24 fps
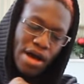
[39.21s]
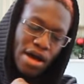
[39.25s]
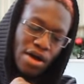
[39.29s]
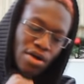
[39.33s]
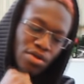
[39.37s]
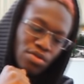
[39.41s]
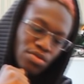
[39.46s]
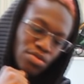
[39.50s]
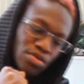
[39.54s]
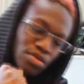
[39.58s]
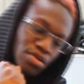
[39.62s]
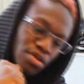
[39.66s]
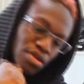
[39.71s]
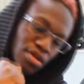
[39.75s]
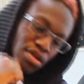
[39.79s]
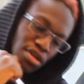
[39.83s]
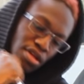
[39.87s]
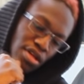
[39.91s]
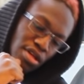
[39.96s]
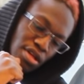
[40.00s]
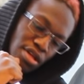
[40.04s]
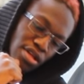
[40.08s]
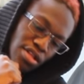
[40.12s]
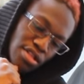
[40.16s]
wow.
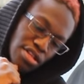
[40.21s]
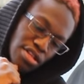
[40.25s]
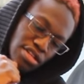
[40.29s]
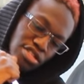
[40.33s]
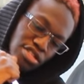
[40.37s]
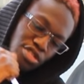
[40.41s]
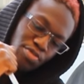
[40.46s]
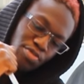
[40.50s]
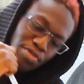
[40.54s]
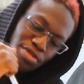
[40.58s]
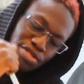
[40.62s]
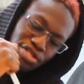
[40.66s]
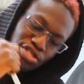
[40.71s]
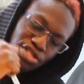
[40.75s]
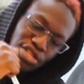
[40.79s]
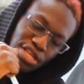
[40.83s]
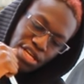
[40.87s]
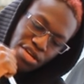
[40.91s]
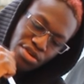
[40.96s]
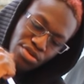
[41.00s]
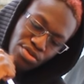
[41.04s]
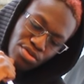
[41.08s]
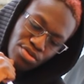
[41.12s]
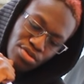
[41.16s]
This has been
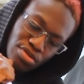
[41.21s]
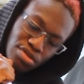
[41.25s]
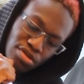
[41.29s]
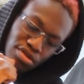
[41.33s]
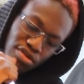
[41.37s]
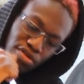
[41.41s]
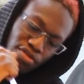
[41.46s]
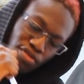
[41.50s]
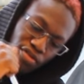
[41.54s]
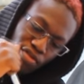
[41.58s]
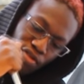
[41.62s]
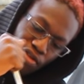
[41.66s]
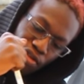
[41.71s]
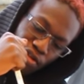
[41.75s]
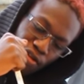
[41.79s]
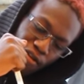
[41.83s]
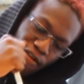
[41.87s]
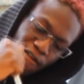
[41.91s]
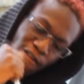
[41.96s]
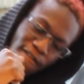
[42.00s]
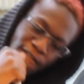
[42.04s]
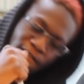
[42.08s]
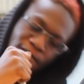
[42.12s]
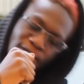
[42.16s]
sealed.
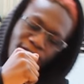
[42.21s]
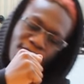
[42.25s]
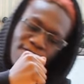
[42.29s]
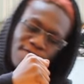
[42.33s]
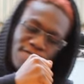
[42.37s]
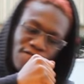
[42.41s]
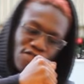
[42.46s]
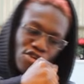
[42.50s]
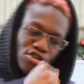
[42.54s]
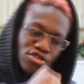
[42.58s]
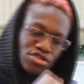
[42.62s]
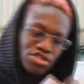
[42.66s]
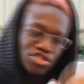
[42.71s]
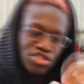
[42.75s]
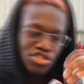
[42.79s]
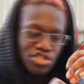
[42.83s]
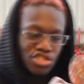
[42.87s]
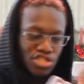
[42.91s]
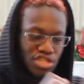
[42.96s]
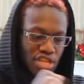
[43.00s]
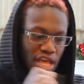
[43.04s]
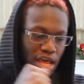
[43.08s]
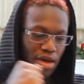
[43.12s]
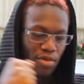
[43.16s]
God,
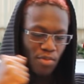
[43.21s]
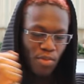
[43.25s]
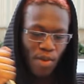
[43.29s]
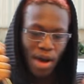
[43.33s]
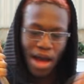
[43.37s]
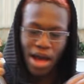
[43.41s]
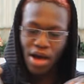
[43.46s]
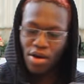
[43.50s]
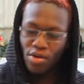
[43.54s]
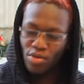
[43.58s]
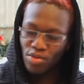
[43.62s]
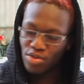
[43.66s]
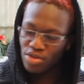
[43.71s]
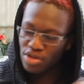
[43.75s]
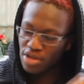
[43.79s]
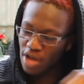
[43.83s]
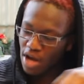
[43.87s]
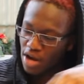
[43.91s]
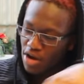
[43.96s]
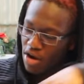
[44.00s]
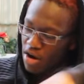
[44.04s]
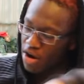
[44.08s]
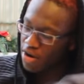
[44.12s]
wow, I